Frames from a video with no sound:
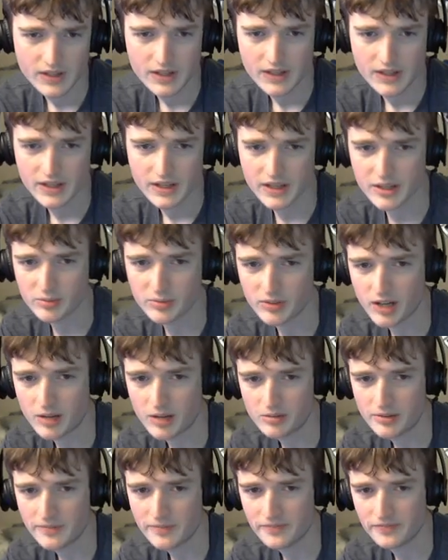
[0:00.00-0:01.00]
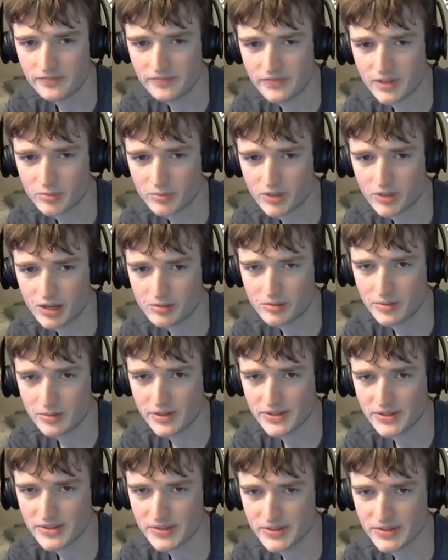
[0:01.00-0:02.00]
Yeah, the problem
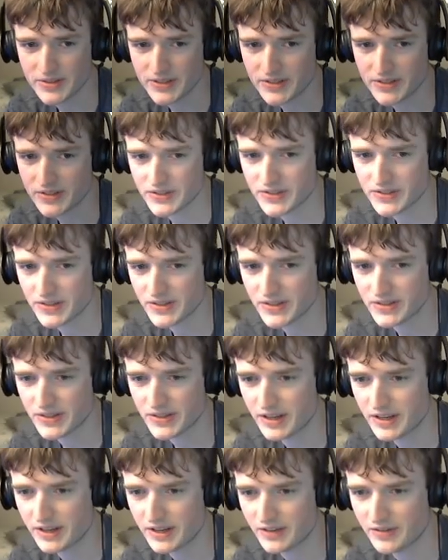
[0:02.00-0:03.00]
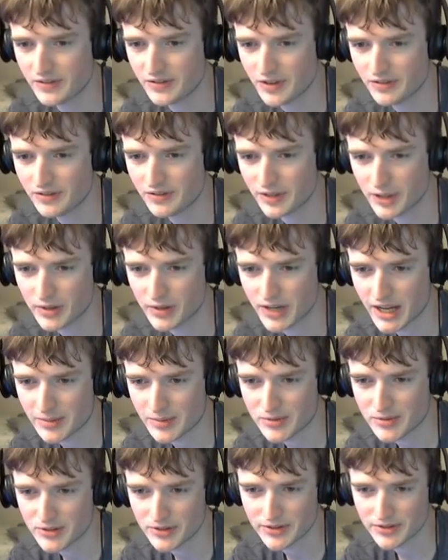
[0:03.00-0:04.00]
is, since this is a video
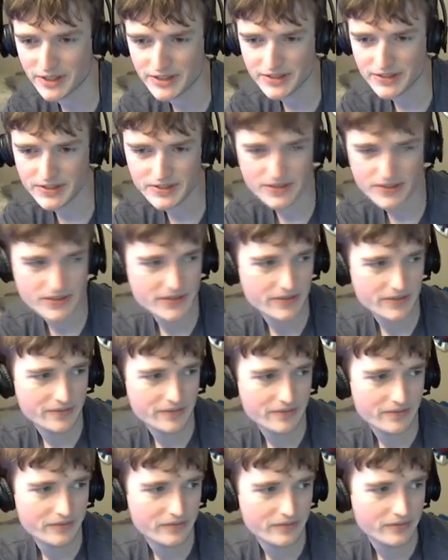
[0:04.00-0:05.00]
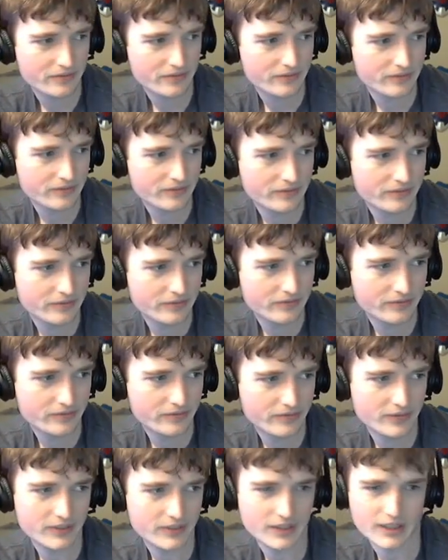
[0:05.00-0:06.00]
capture device,
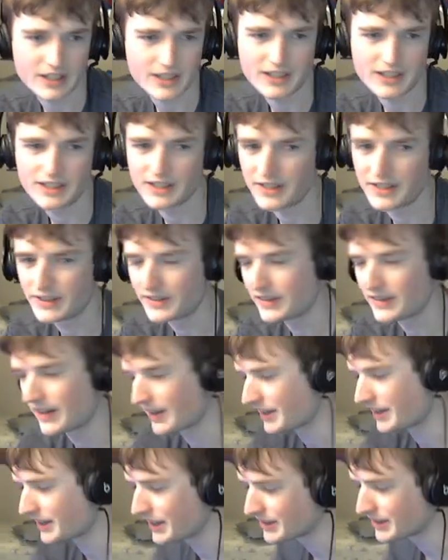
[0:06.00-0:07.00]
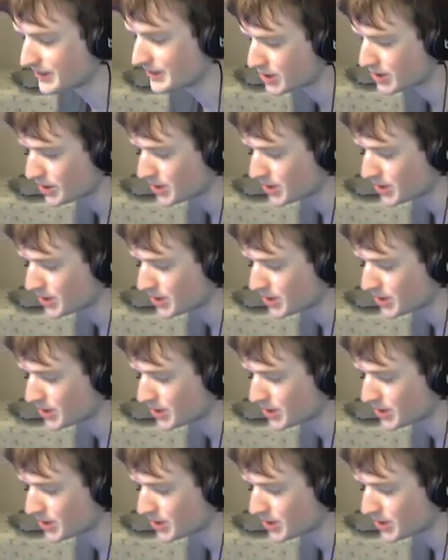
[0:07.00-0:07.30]
I can't show